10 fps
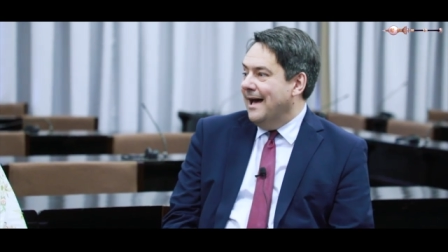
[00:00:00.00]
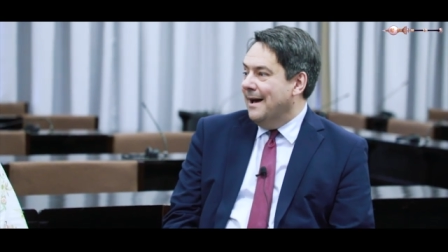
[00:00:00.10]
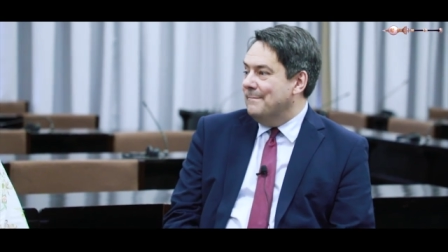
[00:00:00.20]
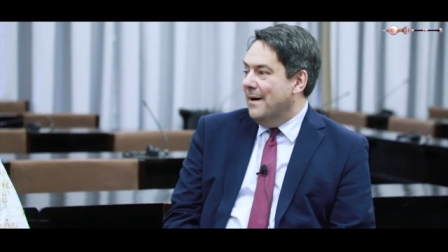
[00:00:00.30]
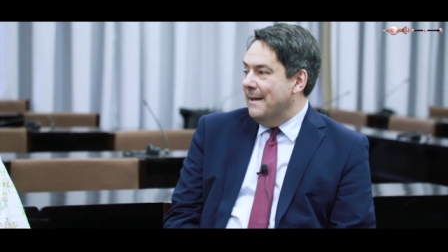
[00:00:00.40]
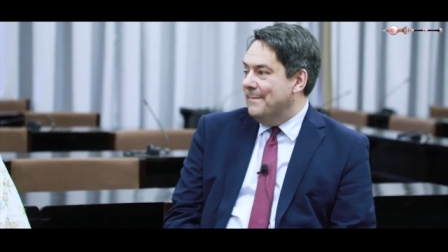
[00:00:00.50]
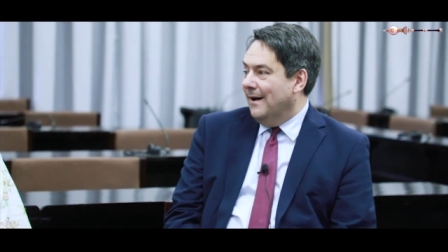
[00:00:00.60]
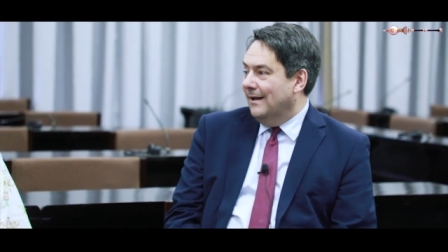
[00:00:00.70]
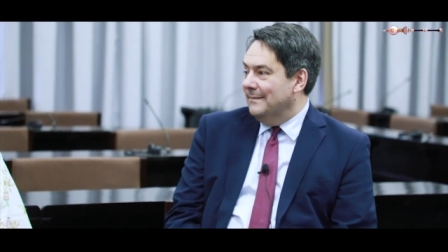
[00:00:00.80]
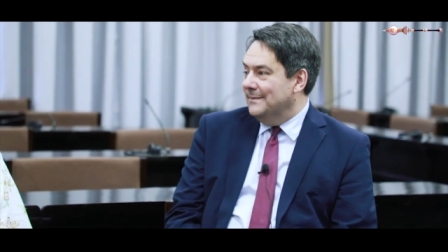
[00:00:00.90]
uh, by
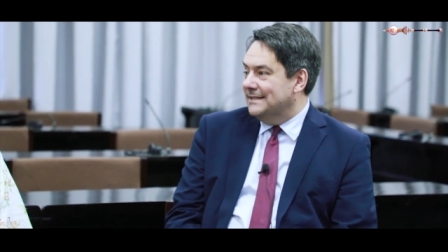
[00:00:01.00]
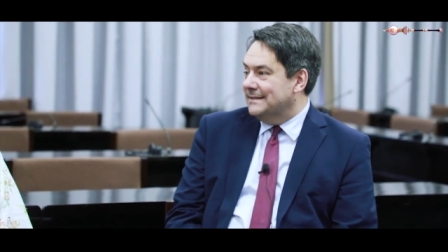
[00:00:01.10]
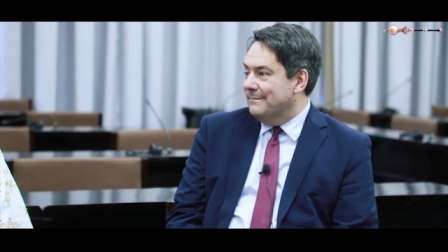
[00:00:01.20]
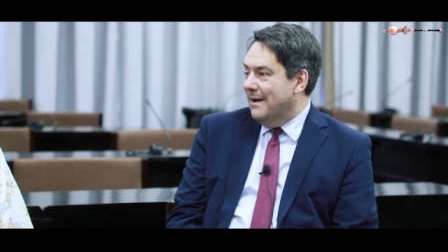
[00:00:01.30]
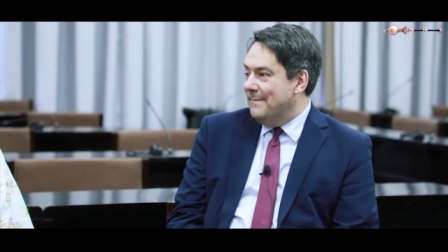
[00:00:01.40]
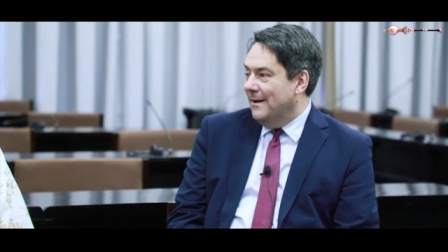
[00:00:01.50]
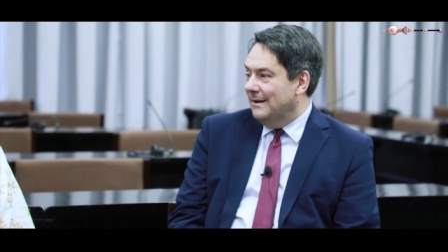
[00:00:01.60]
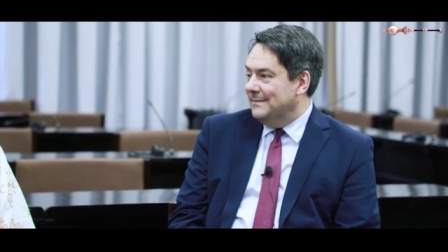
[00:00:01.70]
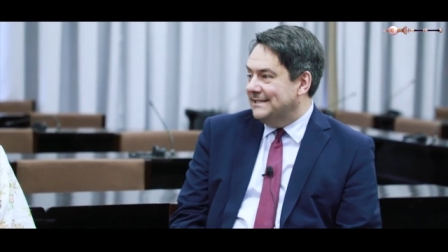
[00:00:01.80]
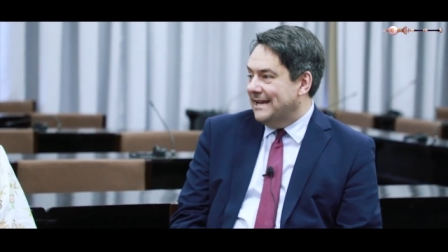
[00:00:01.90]
parliaments and by
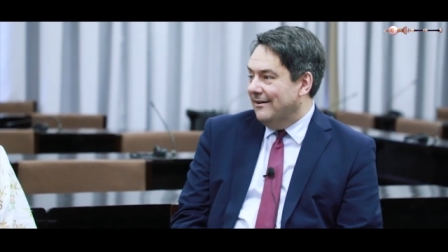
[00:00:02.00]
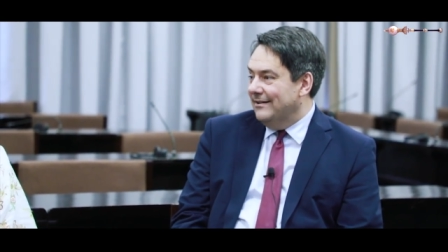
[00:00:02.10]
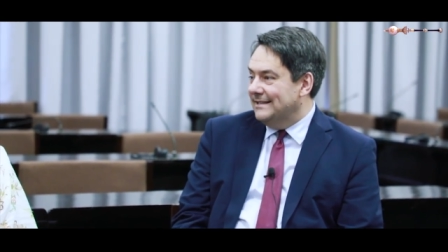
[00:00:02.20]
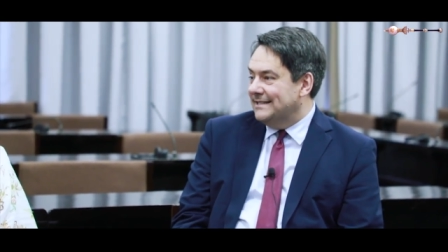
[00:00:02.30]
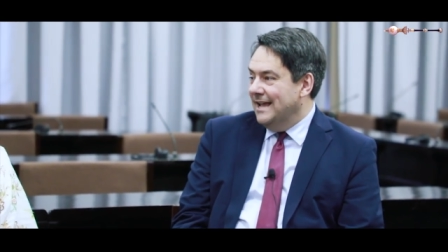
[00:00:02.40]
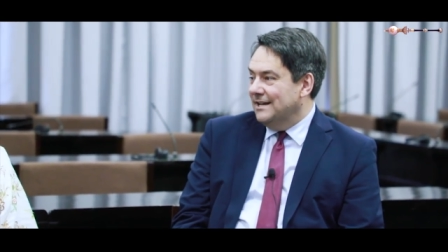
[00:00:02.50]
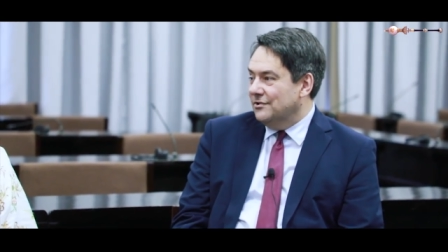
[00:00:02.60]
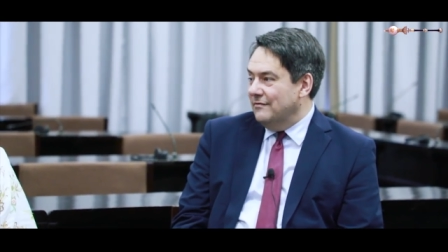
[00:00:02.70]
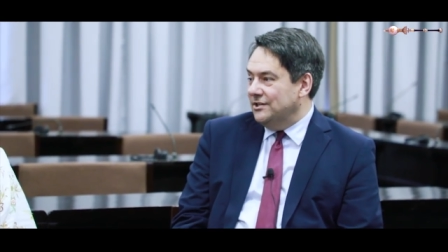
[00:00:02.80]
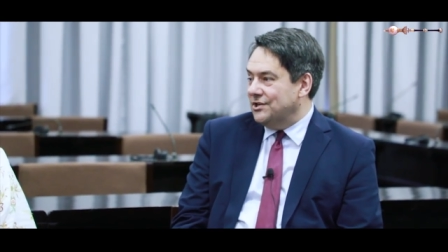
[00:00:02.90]
parliamentarians
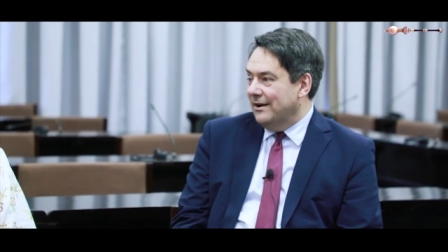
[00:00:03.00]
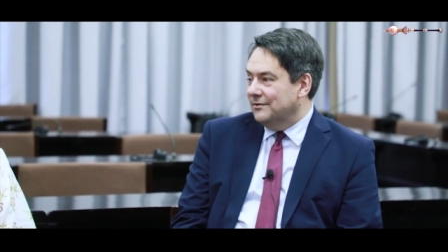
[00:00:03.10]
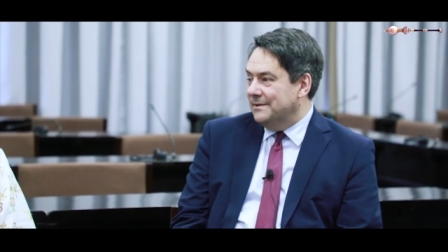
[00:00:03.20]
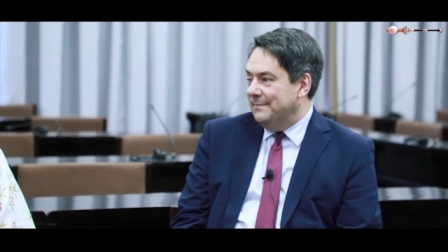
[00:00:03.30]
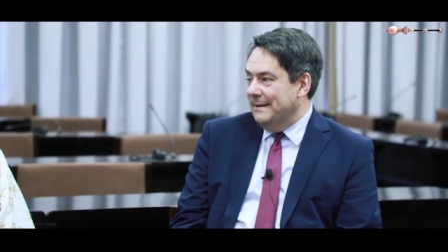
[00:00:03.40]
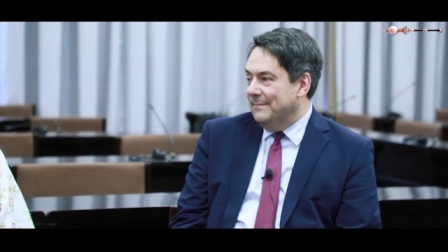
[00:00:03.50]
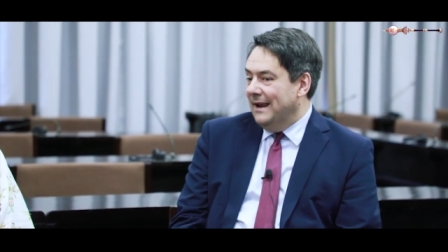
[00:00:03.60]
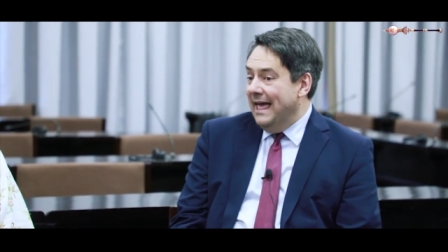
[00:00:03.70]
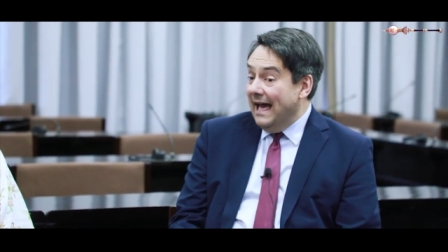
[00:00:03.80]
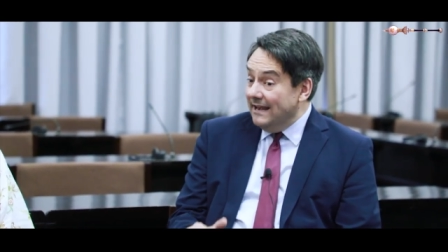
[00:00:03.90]
to reach out to
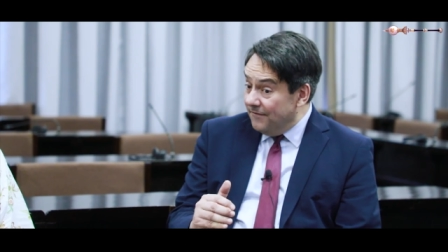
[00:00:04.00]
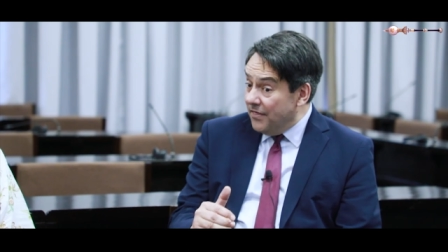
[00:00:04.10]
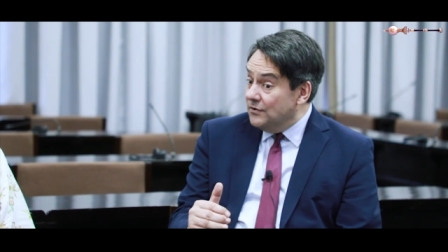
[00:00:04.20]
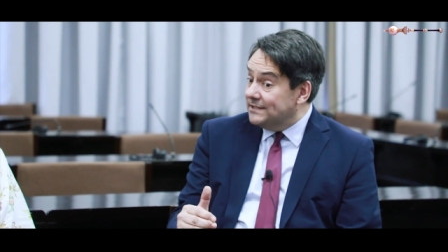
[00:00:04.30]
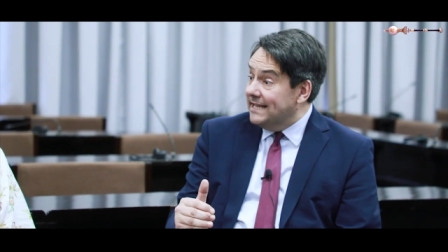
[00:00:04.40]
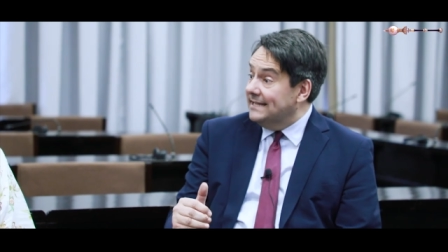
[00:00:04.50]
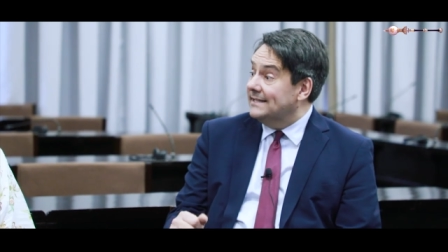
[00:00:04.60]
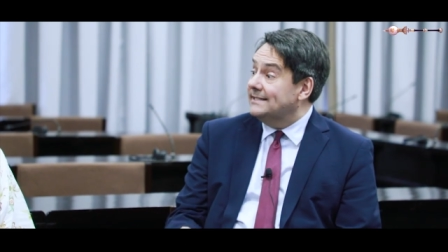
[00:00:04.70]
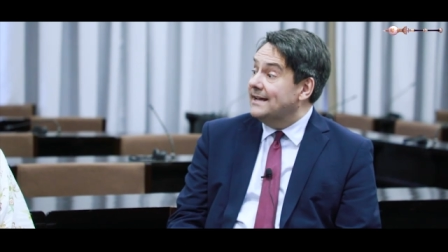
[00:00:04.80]
people. And if those things are